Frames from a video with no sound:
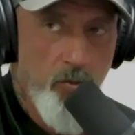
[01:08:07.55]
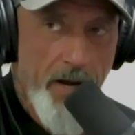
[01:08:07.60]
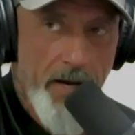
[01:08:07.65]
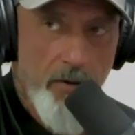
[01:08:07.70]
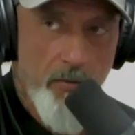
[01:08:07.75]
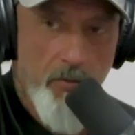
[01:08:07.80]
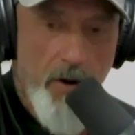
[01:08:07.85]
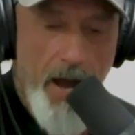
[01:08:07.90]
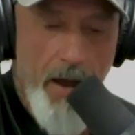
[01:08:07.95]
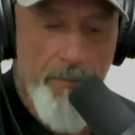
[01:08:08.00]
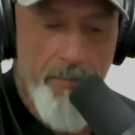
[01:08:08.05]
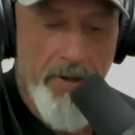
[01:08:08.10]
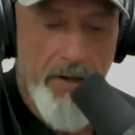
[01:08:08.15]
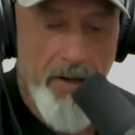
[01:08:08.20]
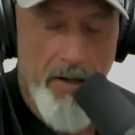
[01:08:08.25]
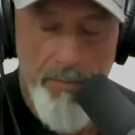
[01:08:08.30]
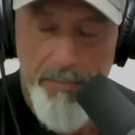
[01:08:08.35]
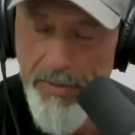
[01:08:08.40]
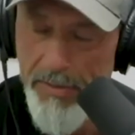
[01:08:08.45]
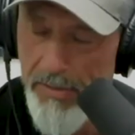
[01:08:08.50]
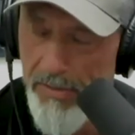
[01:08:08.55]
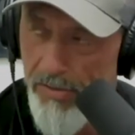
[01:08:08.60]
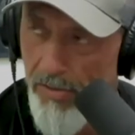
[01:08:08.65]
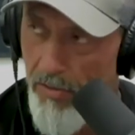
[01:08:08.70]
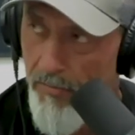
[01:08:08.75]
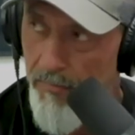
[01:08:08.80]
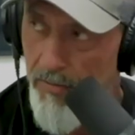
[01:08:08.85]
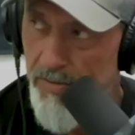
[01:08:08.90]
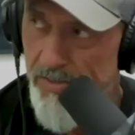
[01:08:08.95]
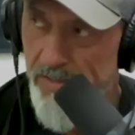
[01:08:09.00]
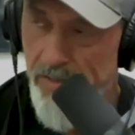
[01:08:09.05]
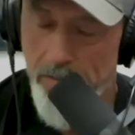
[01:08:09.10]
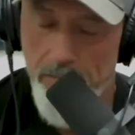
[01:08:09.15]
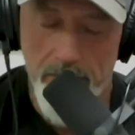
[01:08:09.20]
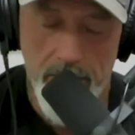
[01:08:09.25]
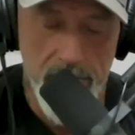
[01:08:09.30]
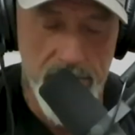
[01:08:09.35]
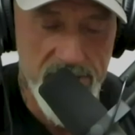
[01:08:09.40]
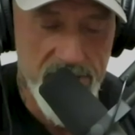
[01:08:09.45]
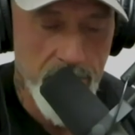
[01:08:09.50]
to wrap it up. Is over some
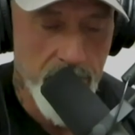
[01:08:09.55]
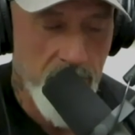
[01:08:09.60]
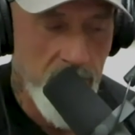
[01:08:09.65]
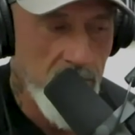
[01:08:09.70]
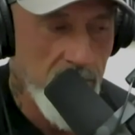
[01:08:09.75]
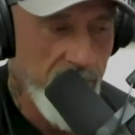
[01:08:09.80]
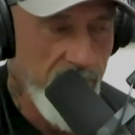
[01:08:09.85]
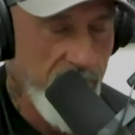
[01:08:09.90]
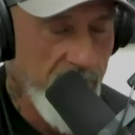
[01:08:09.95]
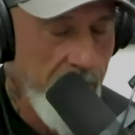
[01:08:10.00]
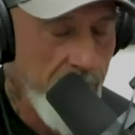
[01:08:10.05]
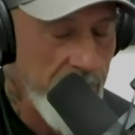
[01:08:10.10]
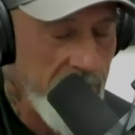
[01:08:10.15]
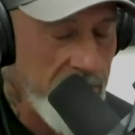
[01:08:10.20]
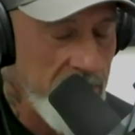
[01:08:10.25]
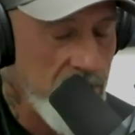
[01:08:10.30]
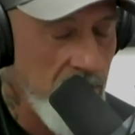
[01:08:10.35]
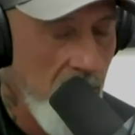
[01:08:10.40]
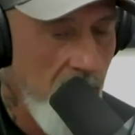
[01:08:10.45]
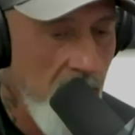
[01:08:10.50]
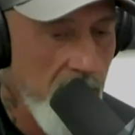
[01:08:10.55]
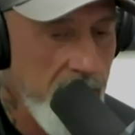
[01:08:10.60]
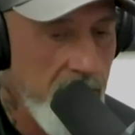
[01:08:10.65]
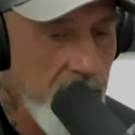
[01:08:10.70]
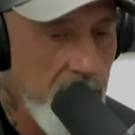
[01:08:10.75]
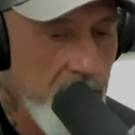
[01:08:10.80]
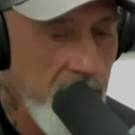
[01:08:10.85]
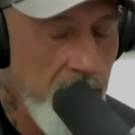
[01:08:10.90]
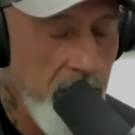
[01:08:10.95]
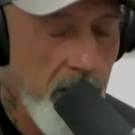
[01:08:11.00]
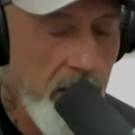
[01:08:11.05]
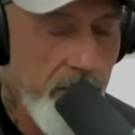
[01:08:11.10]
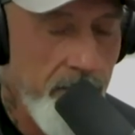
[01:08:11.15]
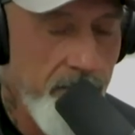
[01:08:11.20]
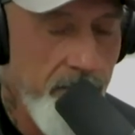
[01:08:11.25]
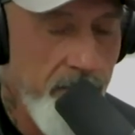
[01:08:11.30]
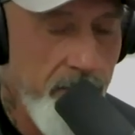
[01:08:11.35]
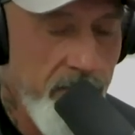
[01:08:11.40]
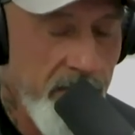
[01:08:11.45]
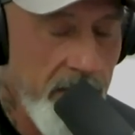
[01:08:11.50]
some good family talk. Yeah. Um,
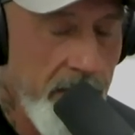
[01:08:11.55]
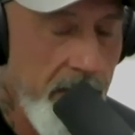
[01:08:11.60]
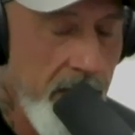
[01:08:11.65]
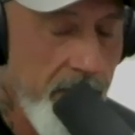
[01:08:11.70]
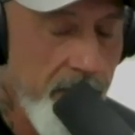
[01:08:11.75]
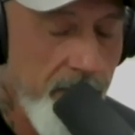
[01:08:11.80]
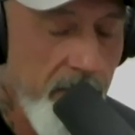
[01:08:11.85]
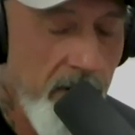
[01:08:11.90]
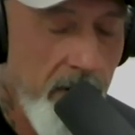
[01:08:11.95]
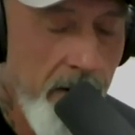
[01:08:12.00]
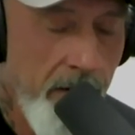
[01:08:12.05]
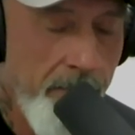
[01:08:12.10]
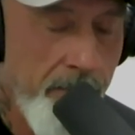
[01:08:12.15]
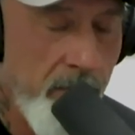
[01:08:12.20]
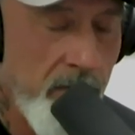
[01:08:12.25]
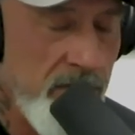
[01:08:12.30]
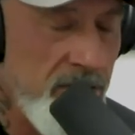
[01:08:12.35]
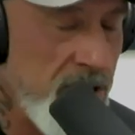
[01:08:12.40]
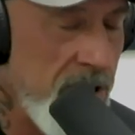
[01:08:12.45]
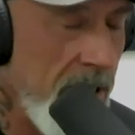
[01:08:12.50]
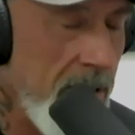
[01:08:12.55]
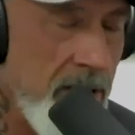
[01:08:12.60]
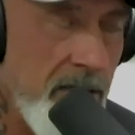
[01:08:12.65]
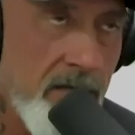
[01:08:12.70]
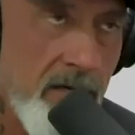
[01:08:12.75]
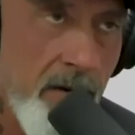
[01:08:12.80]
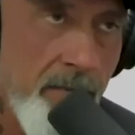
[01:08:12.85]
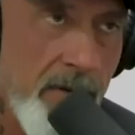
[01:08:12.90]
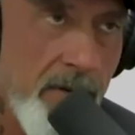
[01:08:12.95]
Billy, I appreciate you coming